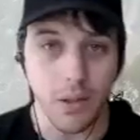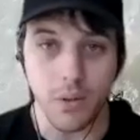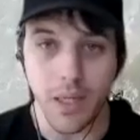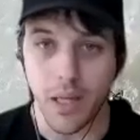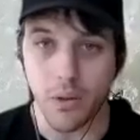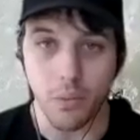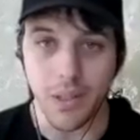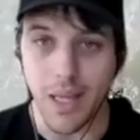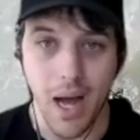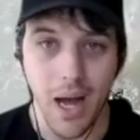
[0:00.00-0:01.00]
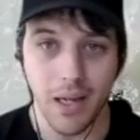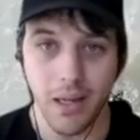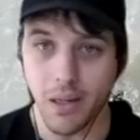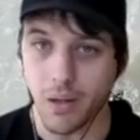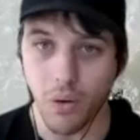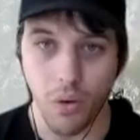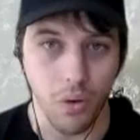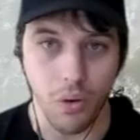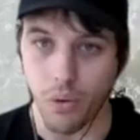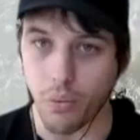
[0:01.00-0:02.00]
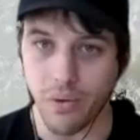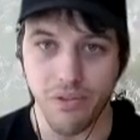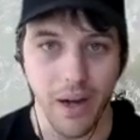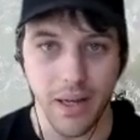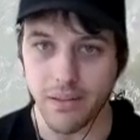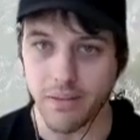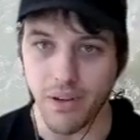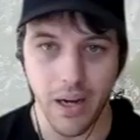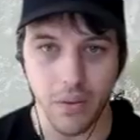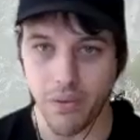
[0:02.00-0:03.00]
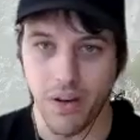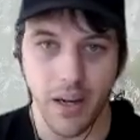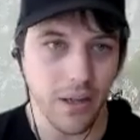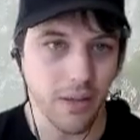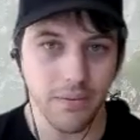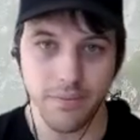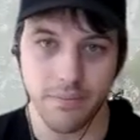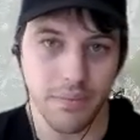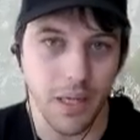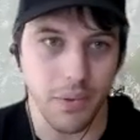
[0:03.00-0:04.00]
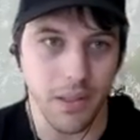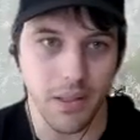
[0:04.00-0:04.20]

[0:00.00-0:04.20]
was either we die or we fight fire with fire type of deal.